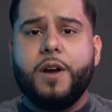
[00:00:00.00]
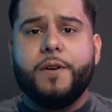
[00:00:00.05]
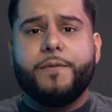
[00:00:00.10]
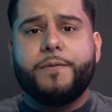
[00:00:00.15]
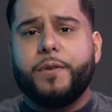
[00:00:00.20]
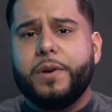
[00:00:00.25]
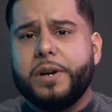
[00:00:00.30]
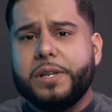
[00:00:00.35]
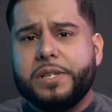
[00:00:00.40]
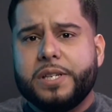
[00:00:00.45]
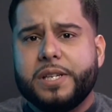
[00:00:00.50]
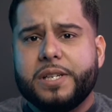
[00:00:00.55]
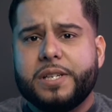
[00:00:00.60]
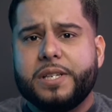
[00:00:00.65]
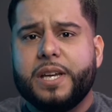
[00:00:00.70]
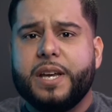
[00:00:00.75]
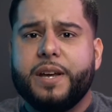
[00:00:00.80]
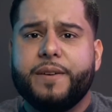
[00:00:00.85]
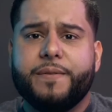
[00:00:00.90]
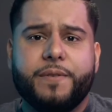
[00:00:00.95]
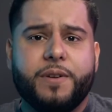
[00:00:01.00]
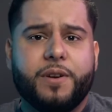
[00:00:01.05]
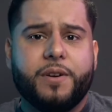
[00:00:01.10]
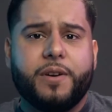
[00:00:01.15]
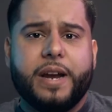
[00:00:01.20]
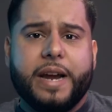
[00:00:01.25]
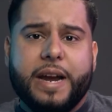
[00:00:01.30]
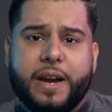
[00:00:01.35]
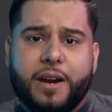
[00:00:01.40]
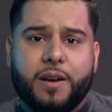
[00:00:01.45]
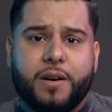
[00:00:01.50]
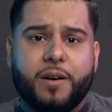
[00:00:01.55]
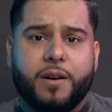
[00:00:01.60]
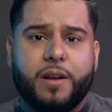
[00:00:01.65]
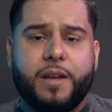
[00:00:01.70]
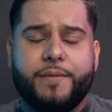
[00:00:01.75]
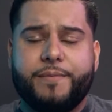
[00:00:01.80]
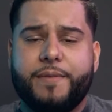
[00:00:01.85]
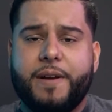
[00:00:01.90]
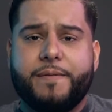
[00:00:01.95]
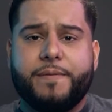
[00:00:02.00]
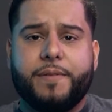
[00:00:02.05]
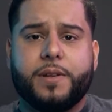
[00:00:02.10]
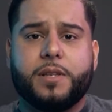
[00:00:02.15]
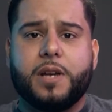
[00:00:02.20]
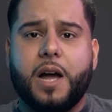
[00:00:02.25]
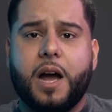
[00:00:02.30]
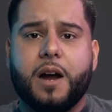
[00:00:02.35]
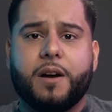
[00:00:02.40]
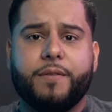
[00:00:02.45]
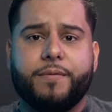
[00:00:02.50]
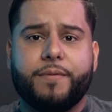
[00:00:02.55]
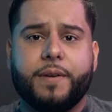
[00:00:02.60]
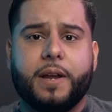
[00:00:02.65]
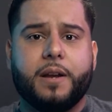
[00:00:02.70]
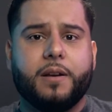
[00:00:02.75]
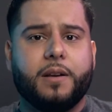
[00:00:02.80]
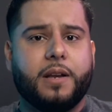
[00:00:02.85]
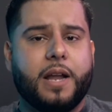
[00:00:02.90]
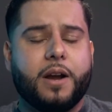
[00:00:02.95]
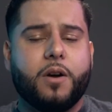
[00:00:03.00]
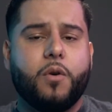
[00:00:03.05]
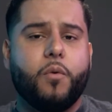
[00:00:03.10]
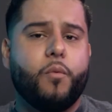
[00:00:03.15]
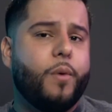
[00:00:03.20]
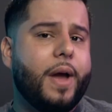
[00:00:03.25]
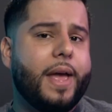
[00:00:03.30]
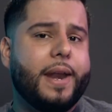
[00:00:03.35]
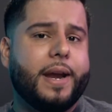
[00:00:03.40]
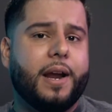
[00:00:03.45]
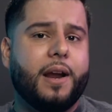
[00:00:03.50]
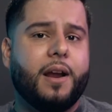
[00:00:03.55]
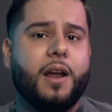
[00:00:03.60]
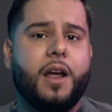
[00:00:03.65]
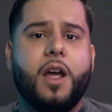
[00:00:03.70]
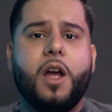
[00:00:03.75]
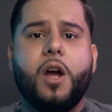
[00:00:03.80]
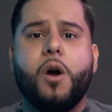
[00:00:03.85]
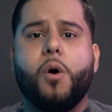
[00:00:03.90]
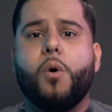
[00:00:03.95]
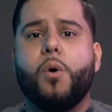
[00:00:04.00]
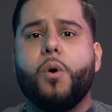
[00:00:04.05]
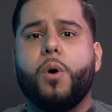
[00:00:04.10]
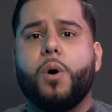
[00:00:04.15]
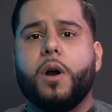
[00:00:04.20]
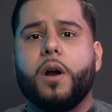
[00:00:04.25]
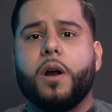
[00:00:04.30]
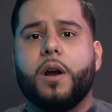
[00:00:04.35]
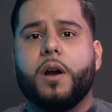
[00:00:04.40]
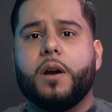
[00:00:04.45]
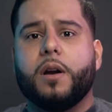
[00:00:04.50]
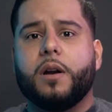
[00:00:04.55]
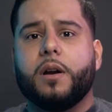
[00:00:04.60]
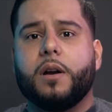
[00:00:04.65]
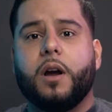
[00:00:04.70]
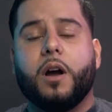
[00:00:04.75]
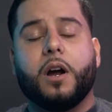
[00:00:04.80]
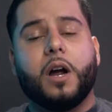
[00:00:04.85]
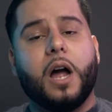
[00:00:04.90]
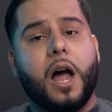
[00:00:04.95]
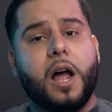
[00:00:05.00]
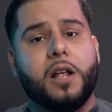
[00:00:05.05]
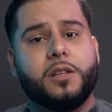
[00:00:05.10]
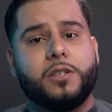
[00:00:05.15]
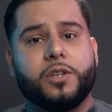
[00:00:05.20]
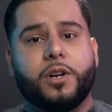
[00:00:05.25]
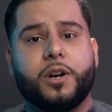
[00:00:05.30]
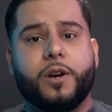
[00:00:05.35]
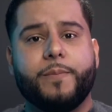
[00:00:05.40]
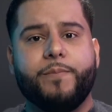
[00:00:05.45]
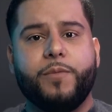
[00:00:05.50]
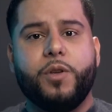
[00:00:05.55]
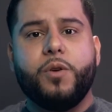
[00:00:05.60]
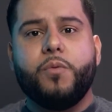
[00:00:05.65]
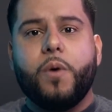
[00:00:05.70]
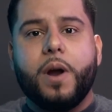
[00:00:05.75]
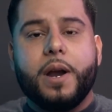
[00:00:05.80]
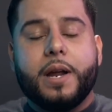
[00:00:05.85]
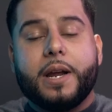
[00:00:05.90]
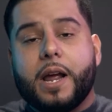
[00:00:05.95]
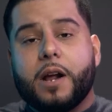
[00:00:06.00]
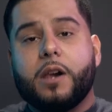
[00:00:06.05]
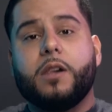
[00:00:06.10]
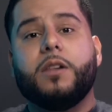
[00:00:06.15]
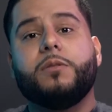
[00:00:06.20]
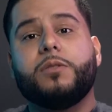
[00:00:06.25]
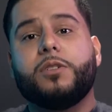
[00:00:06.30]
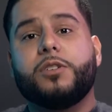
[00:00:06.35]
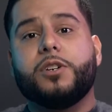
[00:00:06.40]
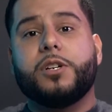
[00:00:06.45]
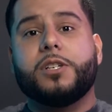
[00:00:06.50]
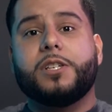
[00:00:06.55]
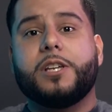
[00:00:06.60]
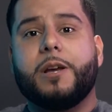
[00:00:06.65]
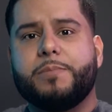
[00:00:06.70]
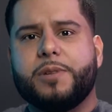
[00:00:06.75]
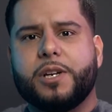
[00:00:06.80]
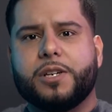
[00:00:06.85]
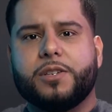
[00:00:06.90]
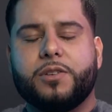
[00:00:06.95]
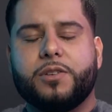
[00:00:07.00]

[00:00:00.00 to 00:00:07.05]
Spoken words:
For instance, if you're in a event photography like a wedding or a concert, you want to get close to your subject